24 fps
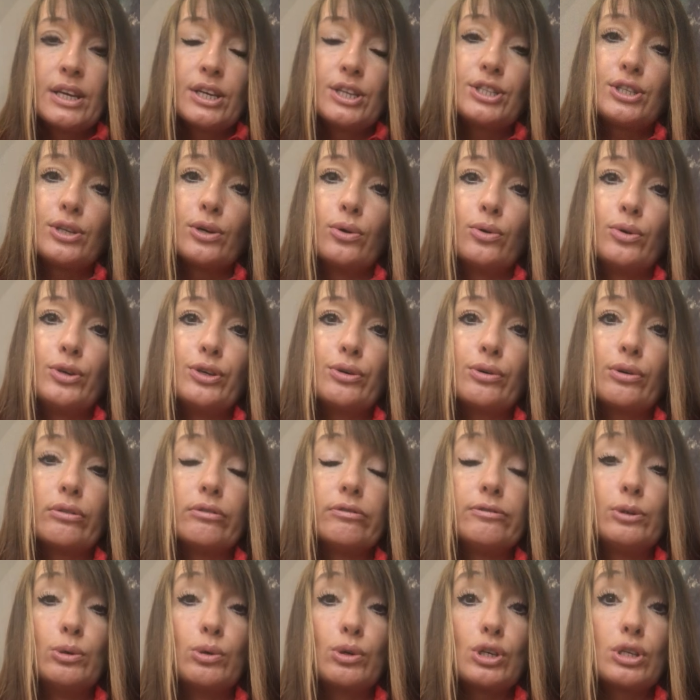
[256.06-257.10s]
So you can
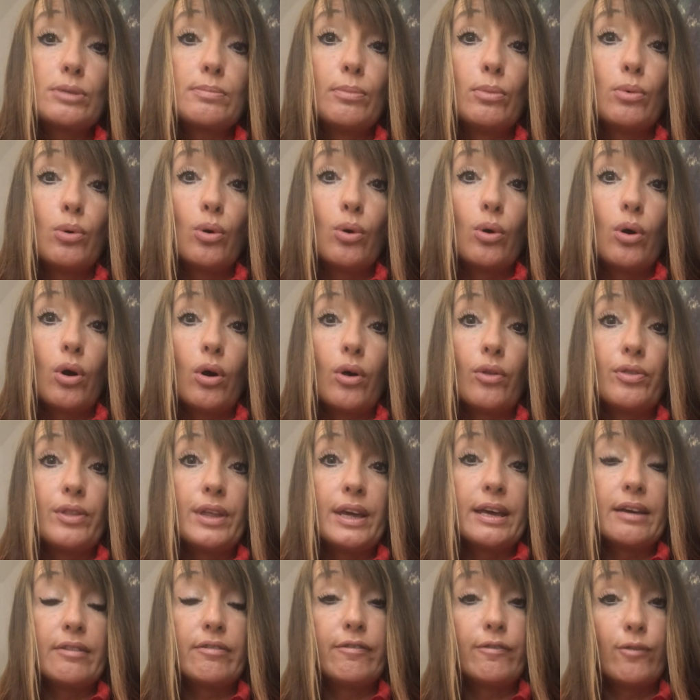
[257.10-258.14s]
focus more on
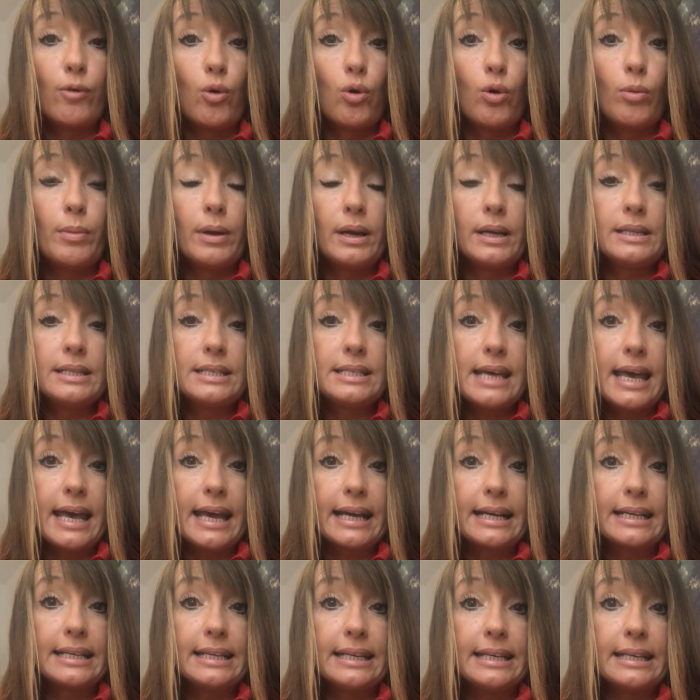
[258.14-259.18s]
their form and
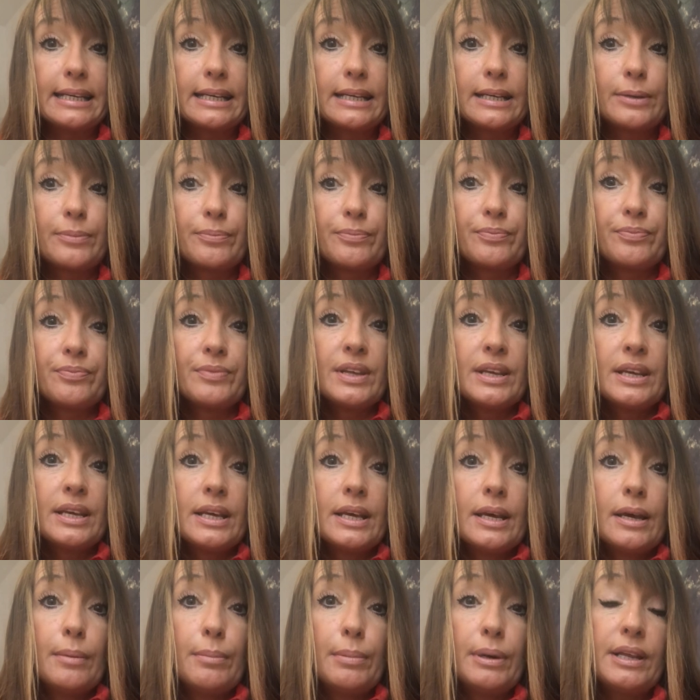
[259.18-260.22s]
technique.
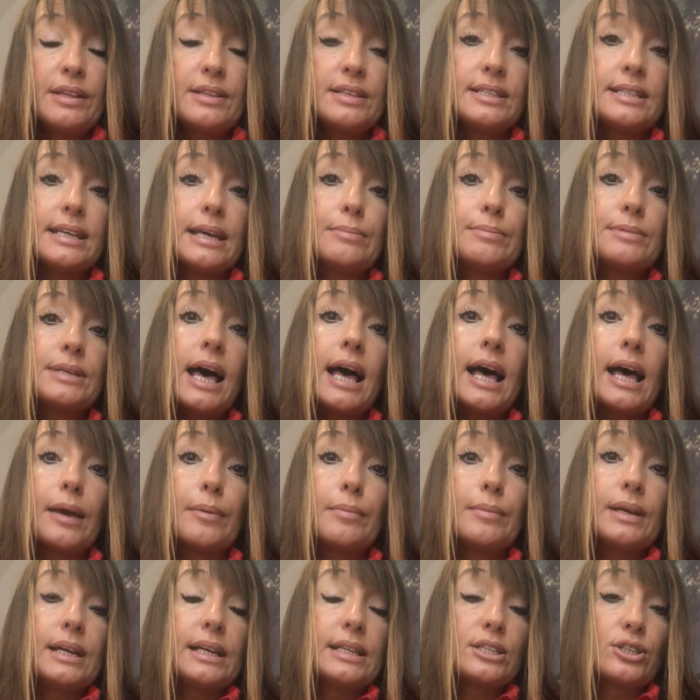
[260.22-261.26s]
But at the same
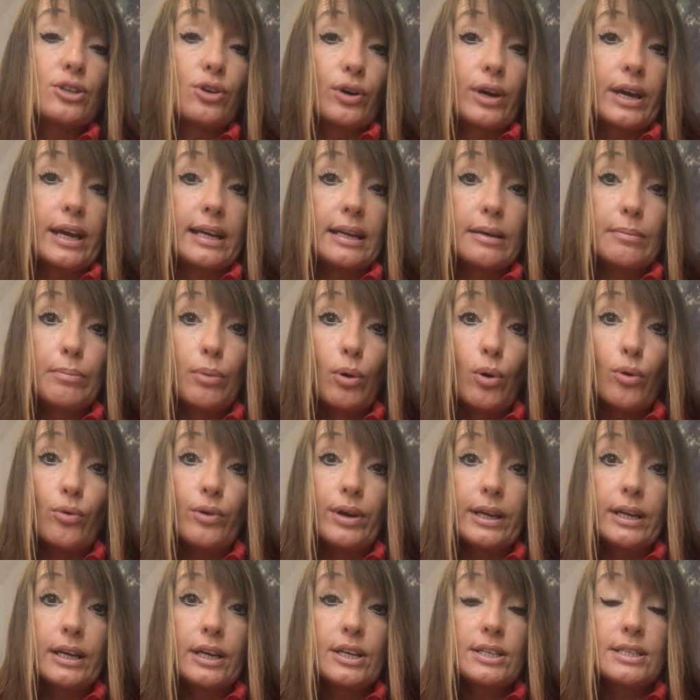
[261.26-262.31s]
time, it's not getting
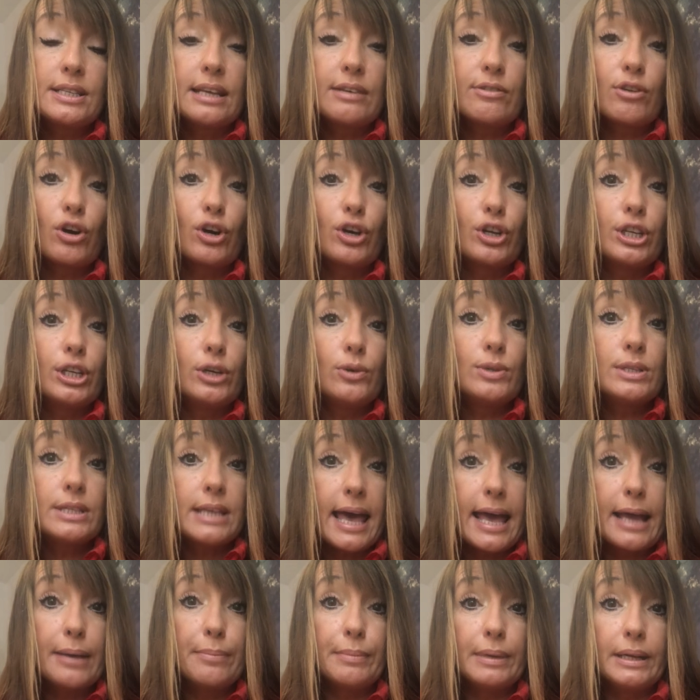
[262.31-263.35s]
boring because they've got a new
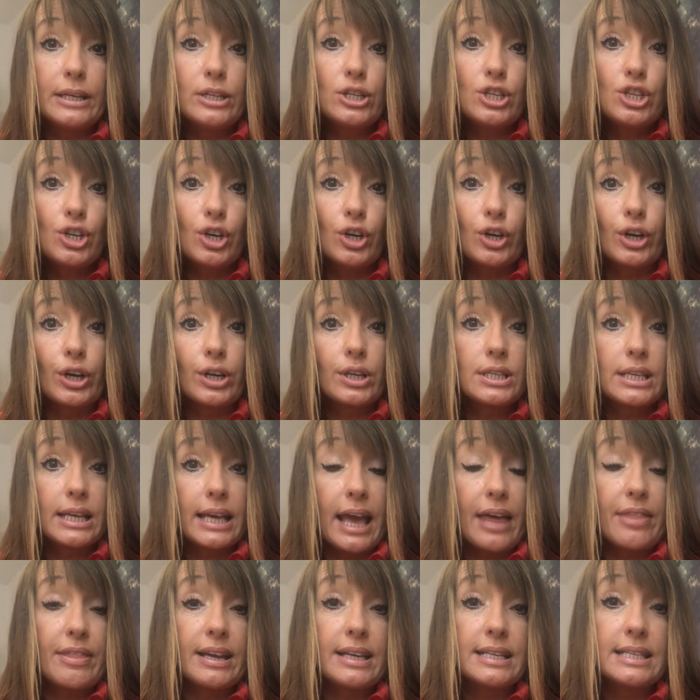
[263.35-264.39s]
10-minute chunk to
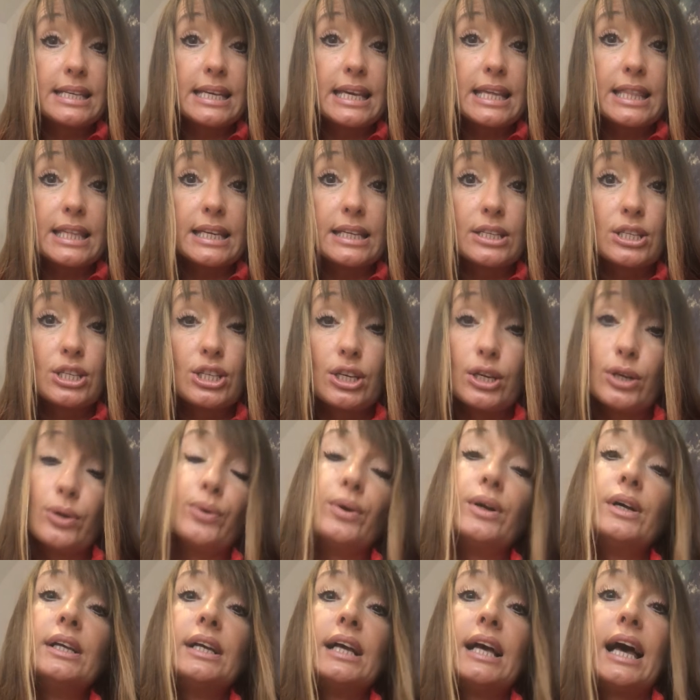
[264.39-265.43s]
get their teeth into,
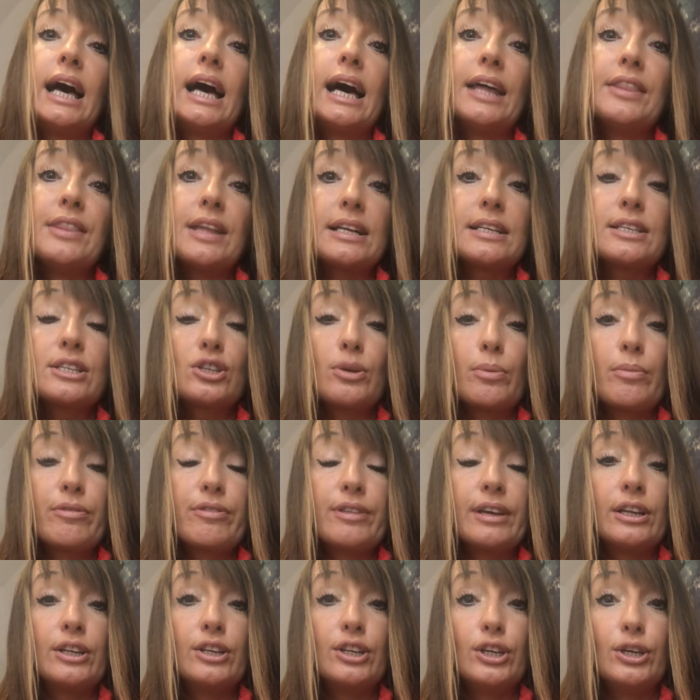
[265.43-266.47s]
and that's
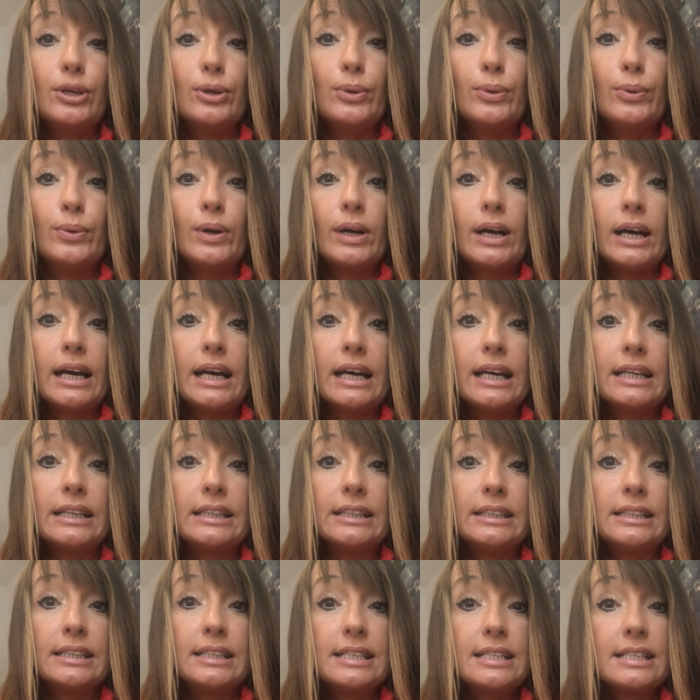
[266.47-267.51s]
something new
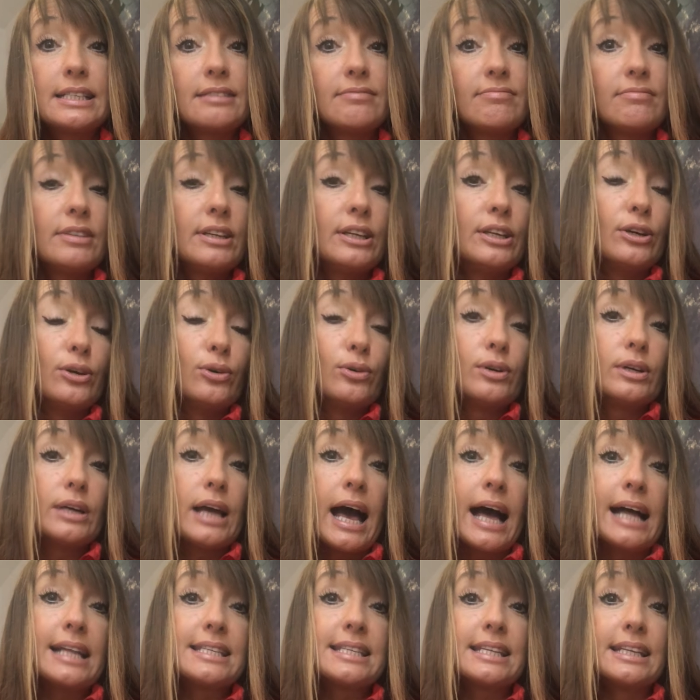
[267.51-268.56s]
and, you know,
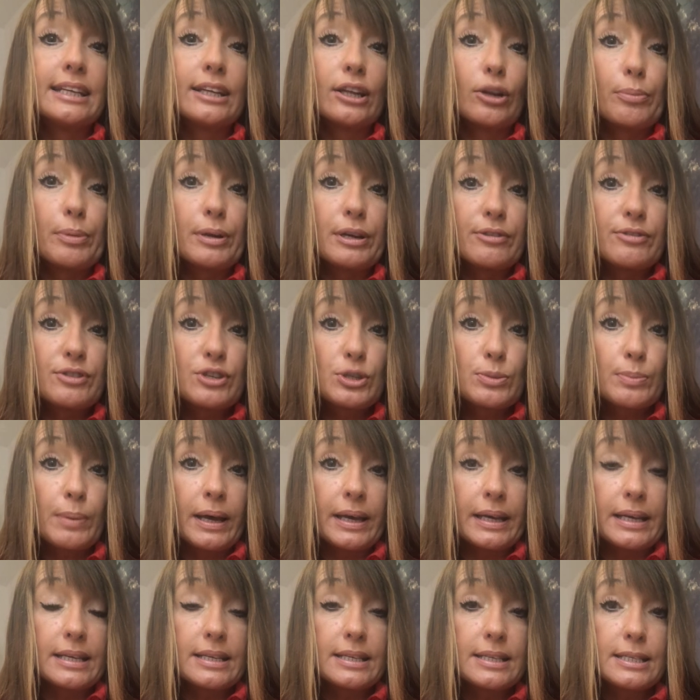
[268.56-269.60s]
adds a little bit of
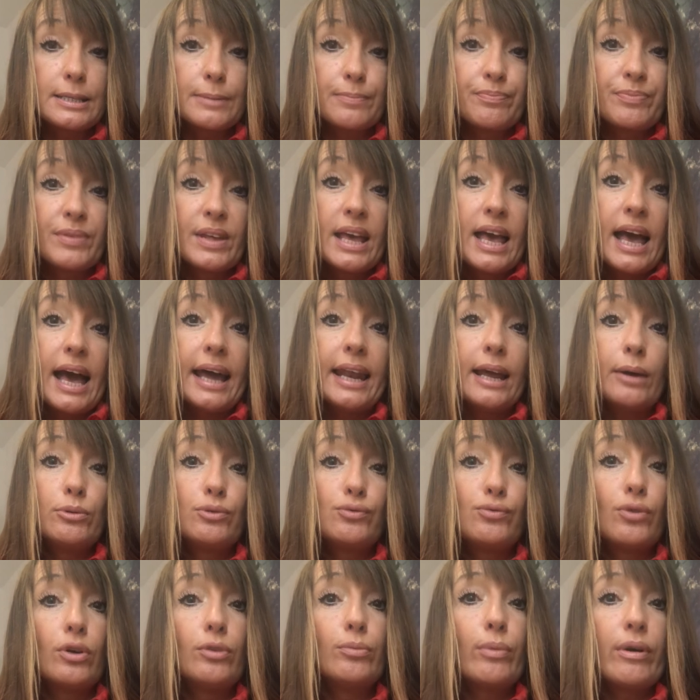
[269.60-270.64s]
spice. And I would
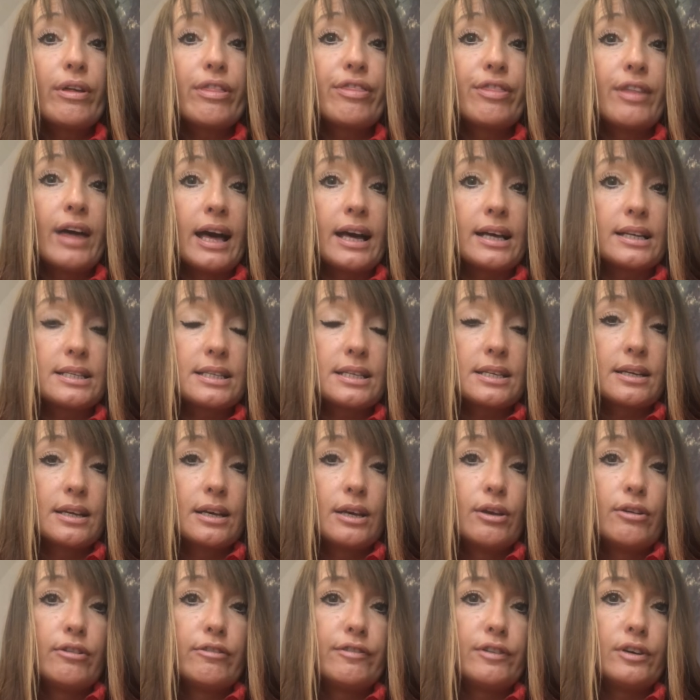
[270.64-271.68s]
run with that
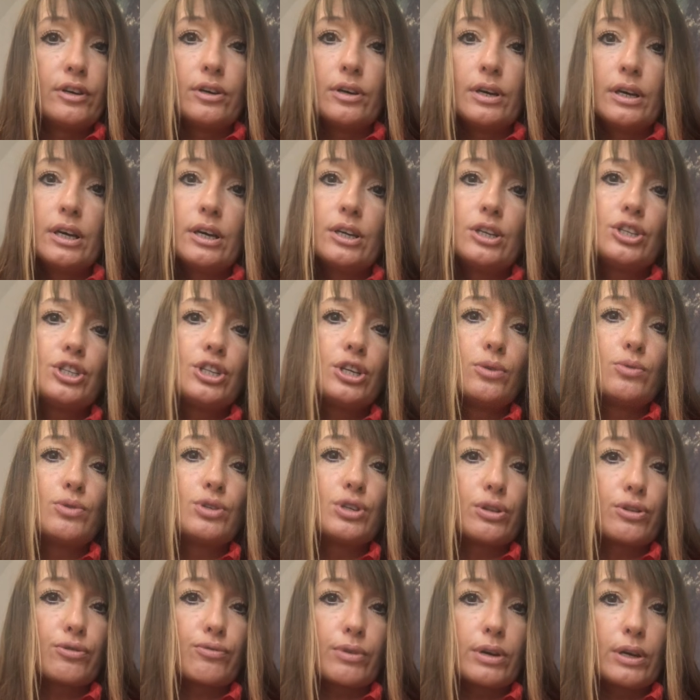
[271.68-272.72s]
for 2 to
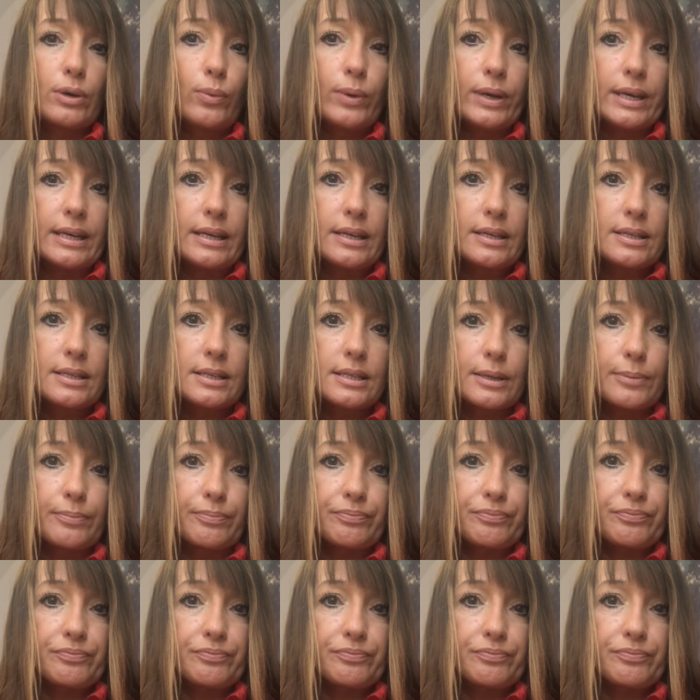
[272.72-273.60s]
3 weeks.